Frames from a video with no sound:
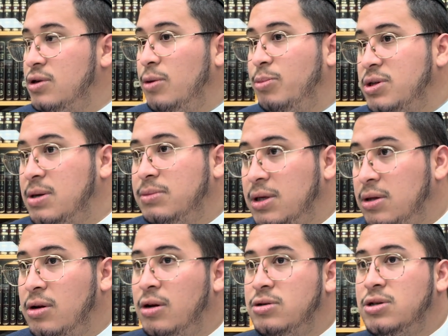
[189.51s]
You put something
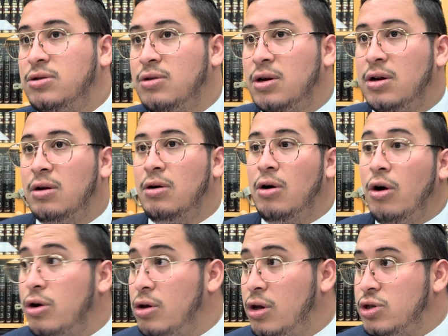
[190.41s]
they're allergic to, you don't know.
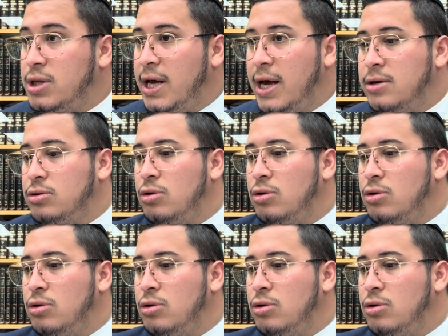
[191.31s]
Oh, you're allergic to eggs.